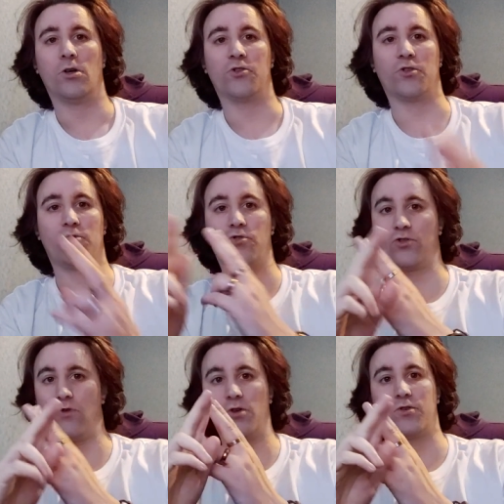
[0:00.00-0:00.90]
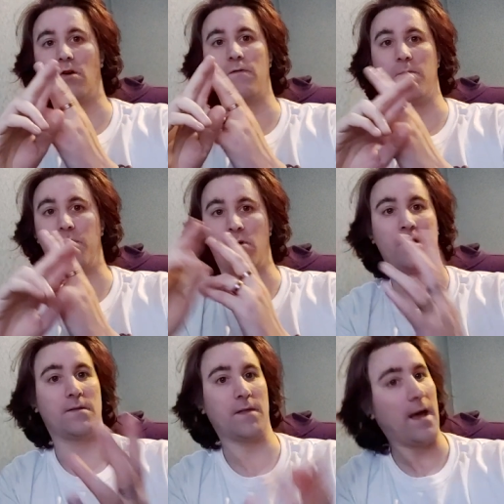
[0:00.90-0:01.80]
So there is a crossover
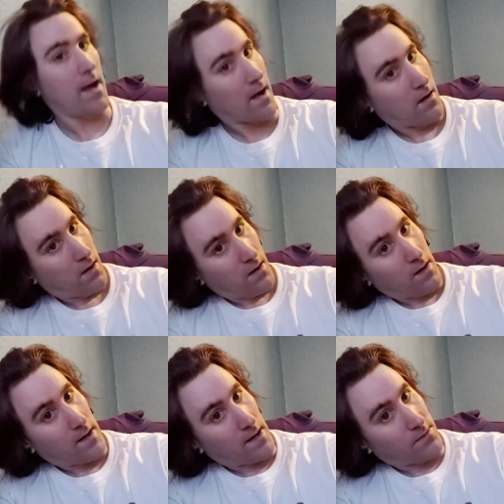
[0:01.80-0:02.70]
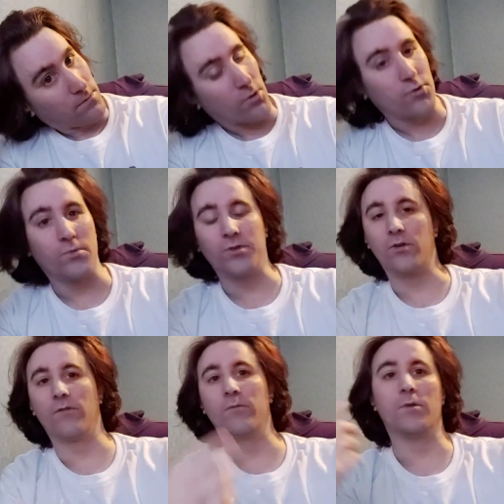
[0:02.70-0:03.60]
point there. And also with the
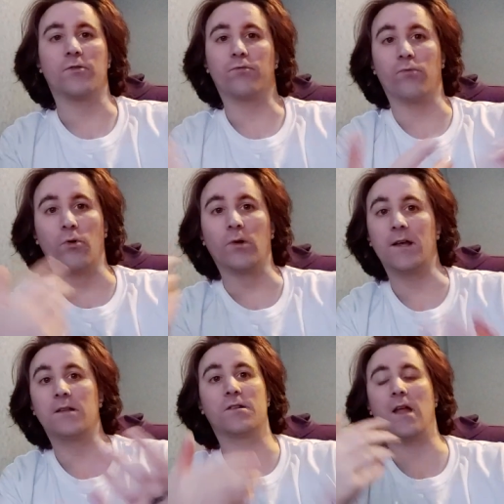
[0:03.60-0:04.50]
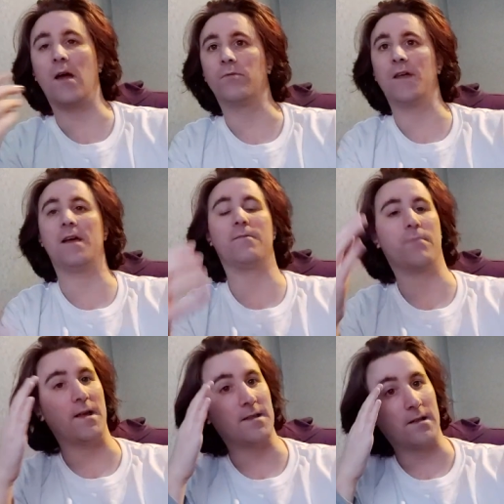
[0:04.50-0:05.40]
government's rulings and how they
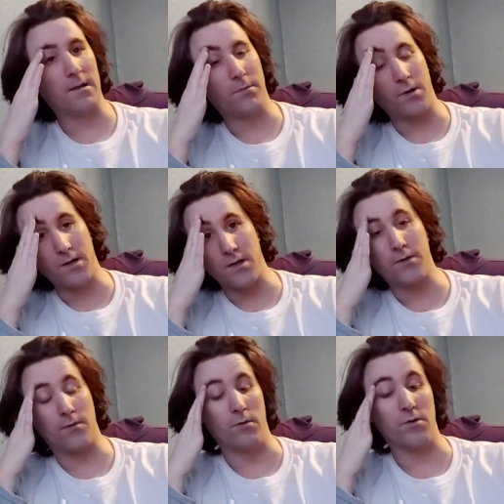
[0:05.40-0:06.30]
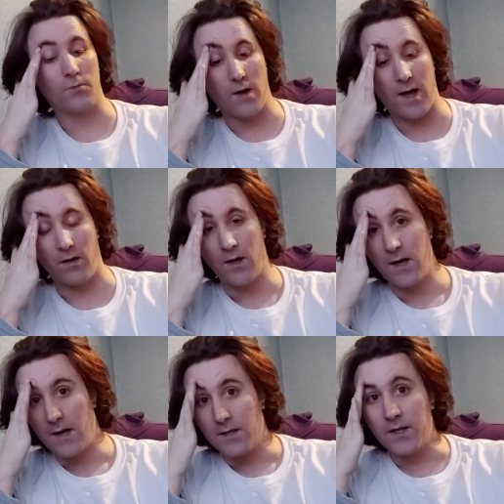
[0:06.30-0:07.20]
basically putting this through as well,
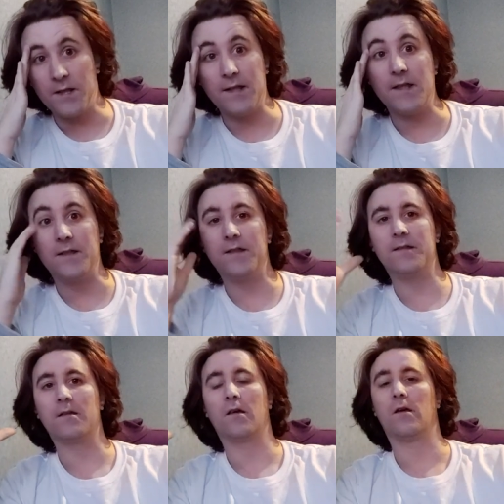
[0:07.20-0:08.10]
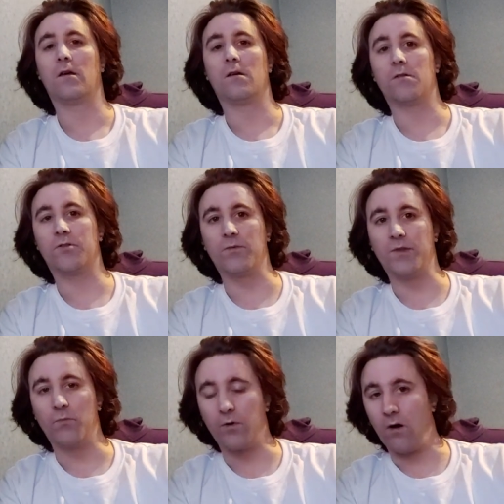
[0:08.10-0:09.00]
this is
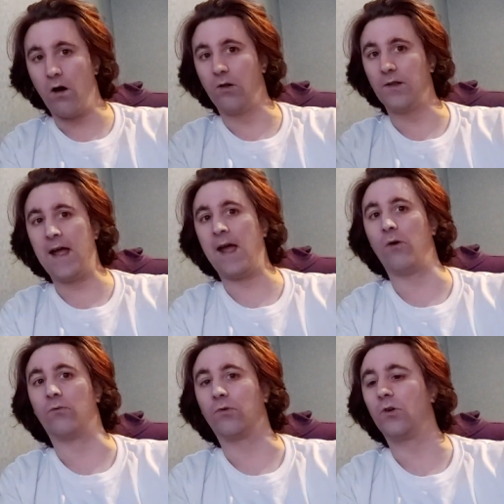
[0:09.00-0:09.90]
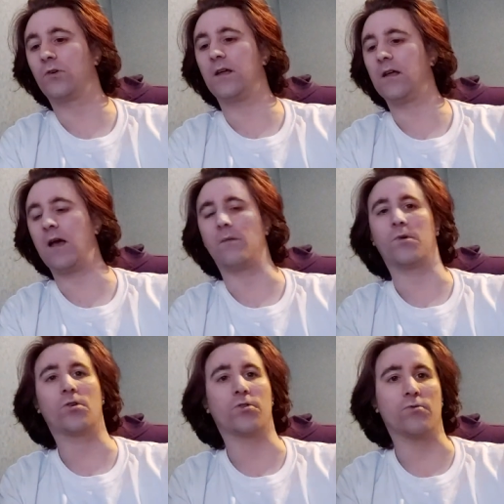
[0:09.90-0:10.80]
something we're all now looking at
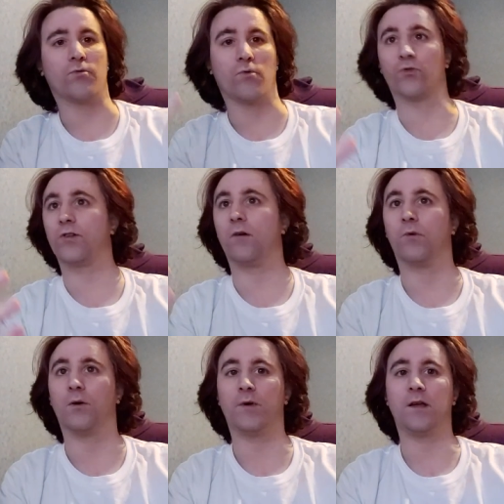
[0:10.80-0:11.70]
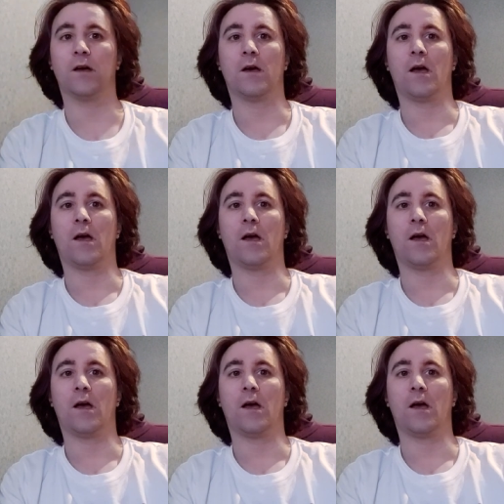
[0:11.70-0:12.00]
because there's rules now where we